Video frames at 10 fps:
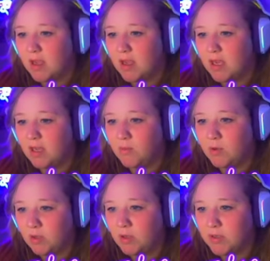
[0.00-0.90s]
I got
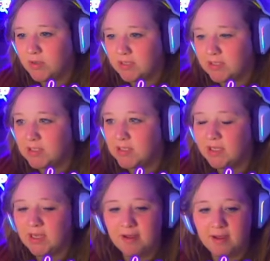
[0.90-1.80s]
more crystals
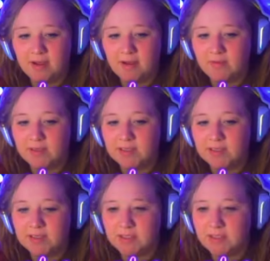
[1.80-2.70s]
to
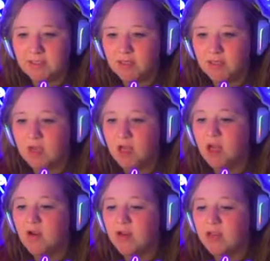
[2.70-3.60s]
harvest.
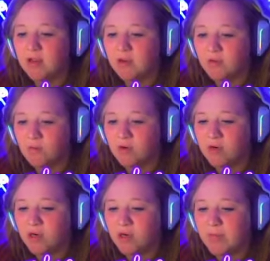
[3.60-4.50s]
Oh, and I gotta go to
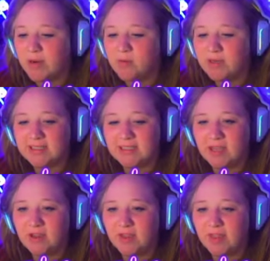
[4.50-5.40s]
work, but I want to
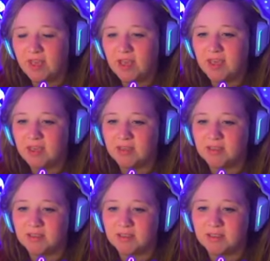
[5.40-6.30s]
sell
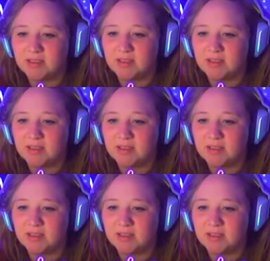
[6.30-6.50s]
things.